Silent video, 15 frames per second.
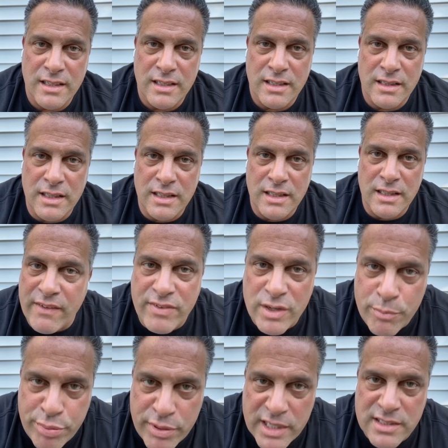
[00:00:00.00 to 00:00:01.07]
Live life in
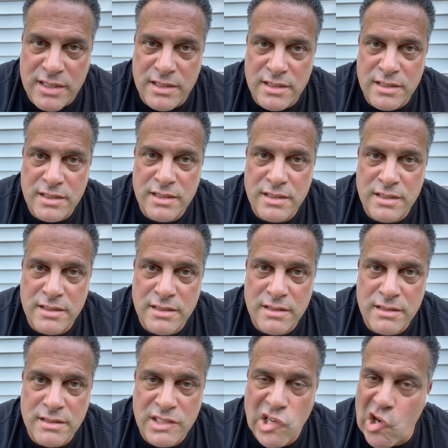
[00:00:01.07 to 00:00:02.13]
the present.
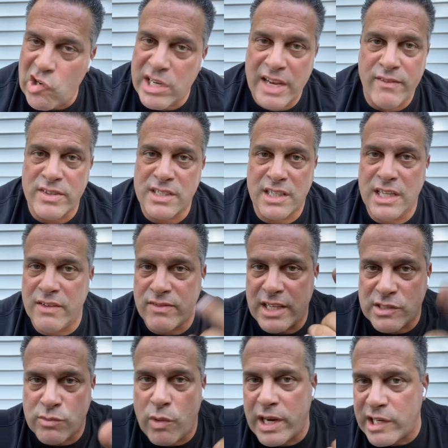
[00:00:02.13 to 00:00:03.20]
God gave us a gift.
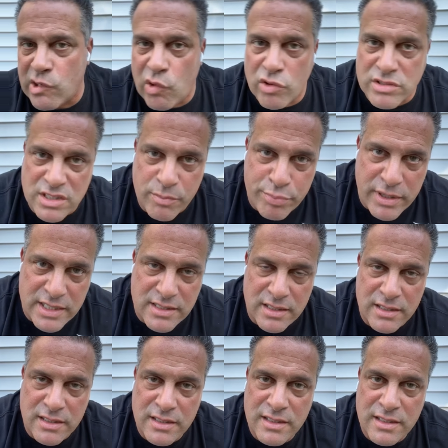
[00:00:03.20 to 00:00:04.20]
That's why He calls it the present.